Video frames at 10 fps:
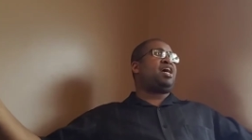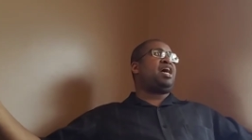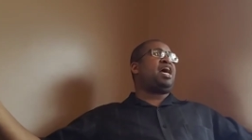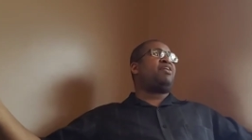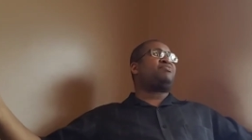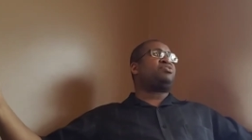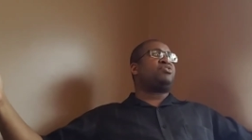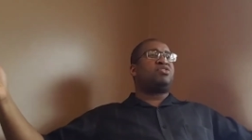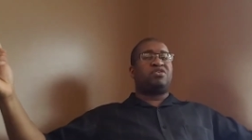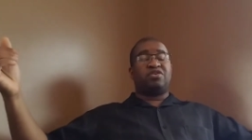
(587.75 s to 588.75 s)

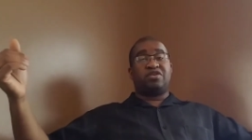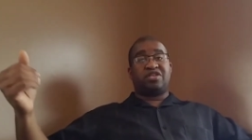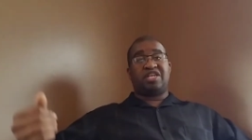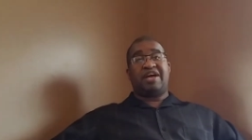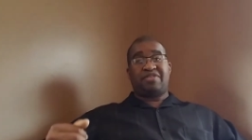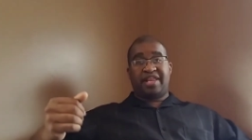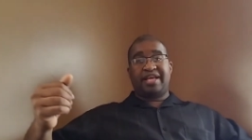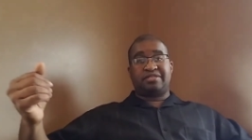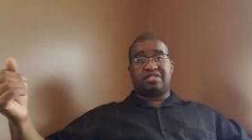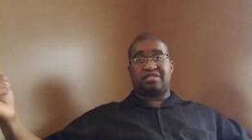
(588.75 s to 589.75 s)
after
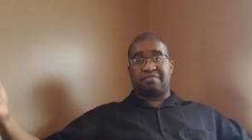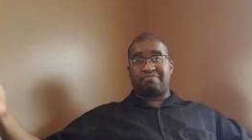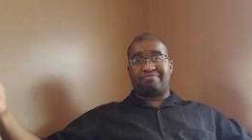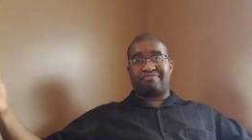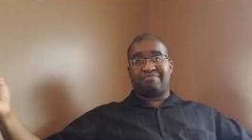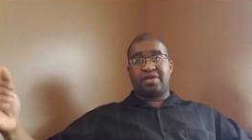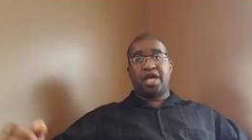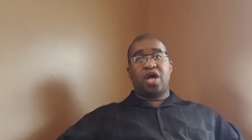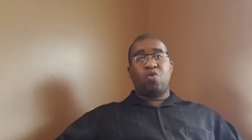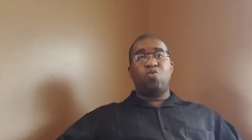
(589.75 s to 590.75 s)
this
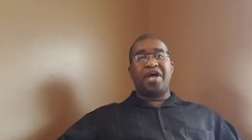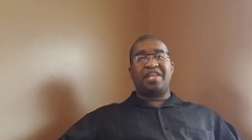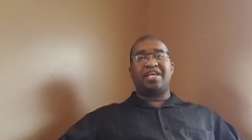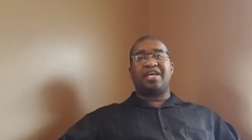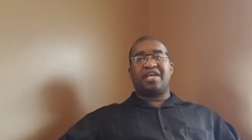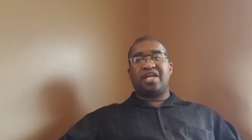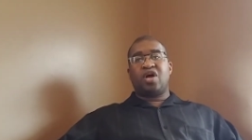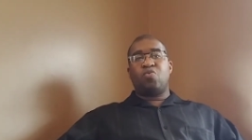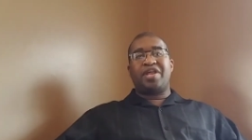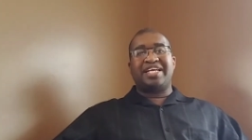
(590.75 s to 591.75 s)
when
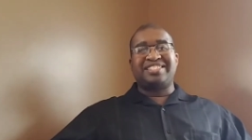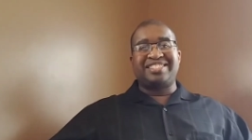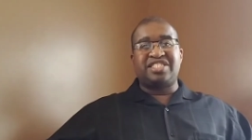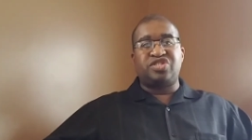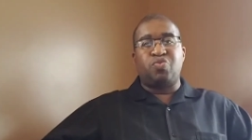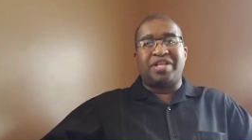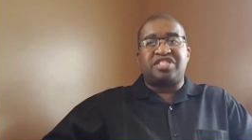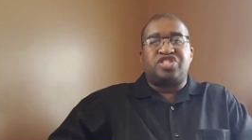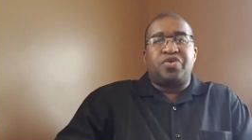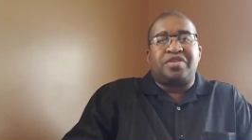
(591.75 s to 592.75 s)
when a, when
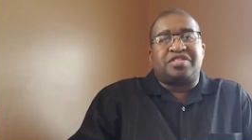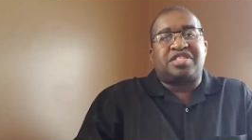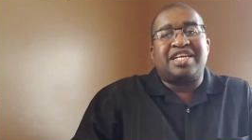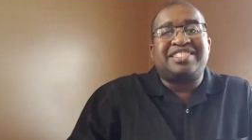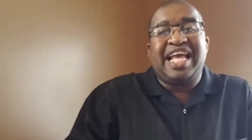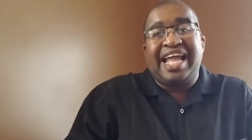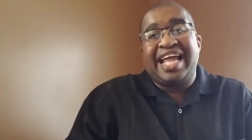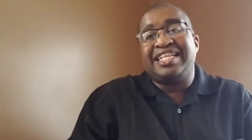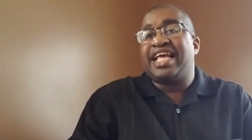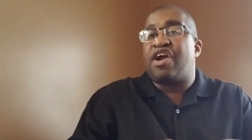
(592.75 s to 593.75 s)
students
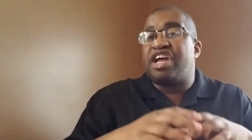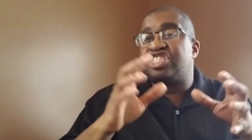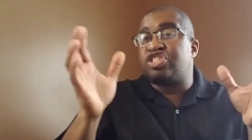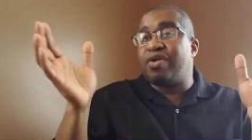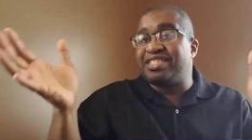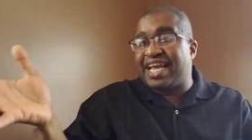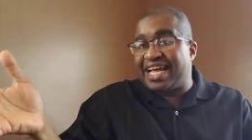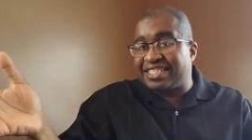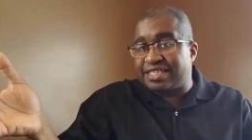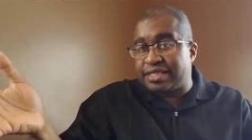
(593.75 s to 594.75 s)
taking their history
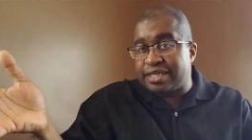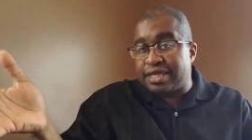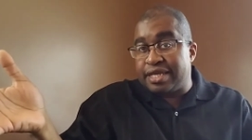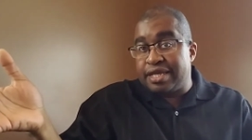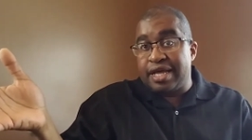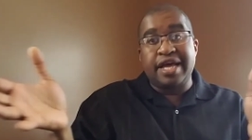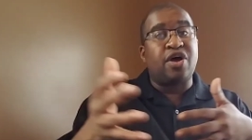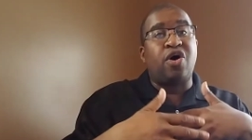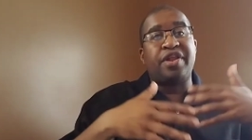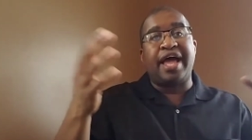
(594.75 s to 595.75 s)
tests and
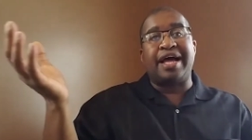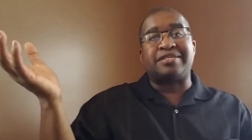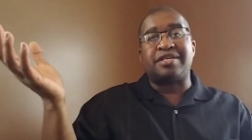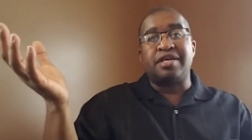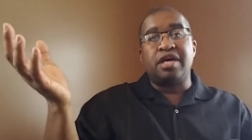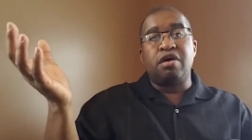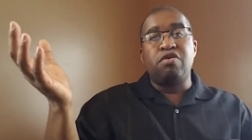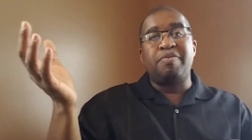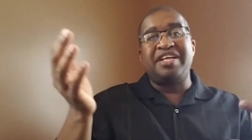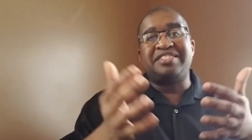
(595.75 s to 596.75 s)
all that
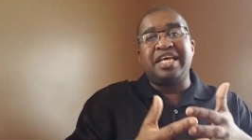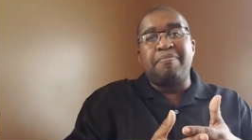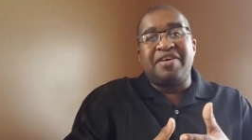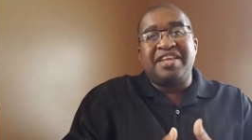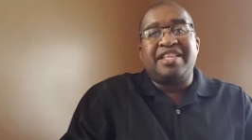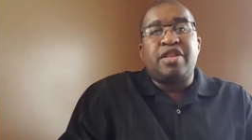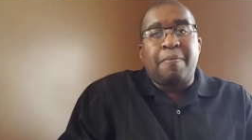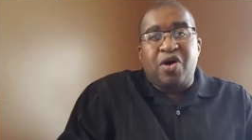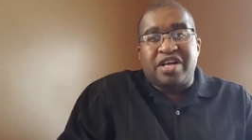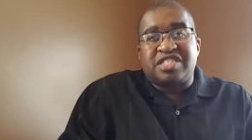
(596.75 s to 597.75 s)
will be deepened in the
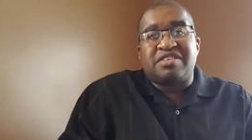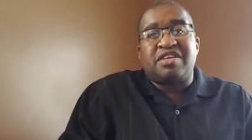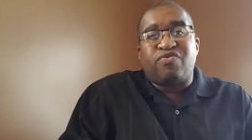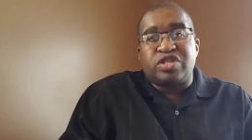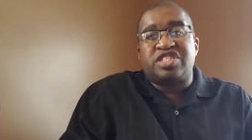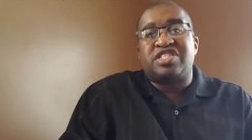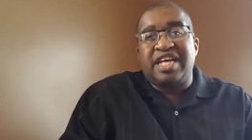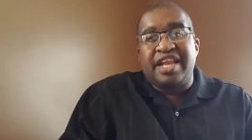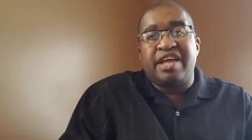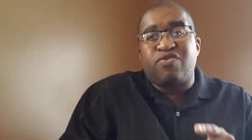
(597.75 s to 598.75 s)
books for
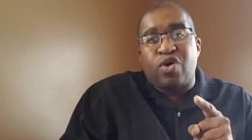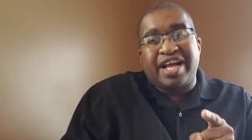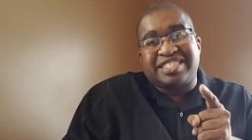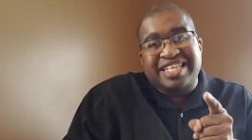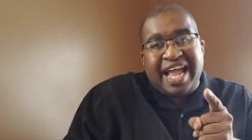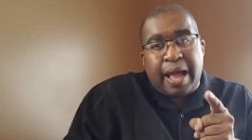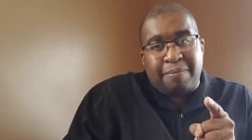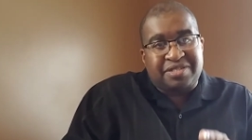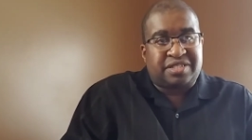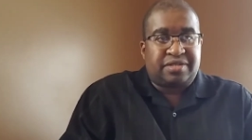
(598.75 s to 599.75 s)
study for
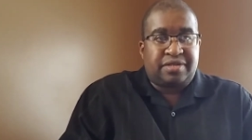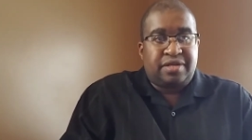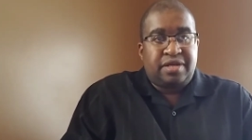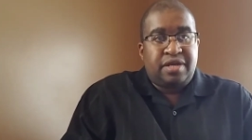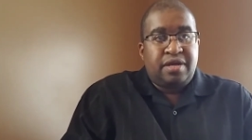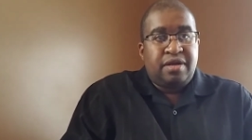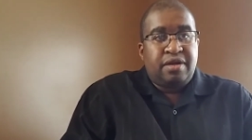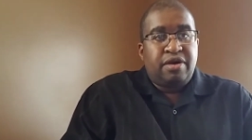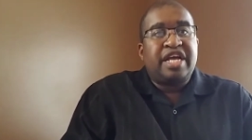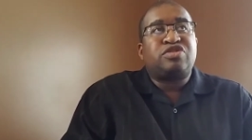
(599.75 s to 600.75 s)
exams.
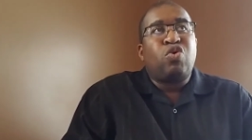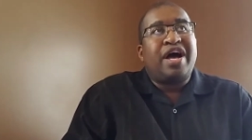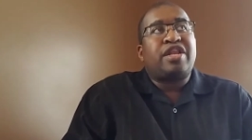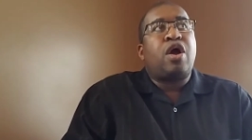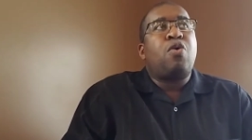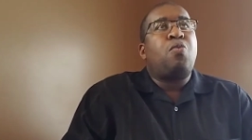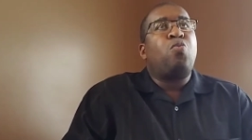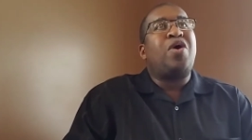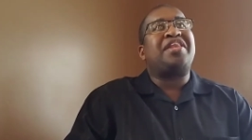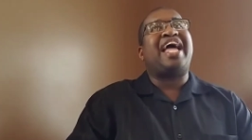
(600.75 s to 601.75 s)
Guess what? When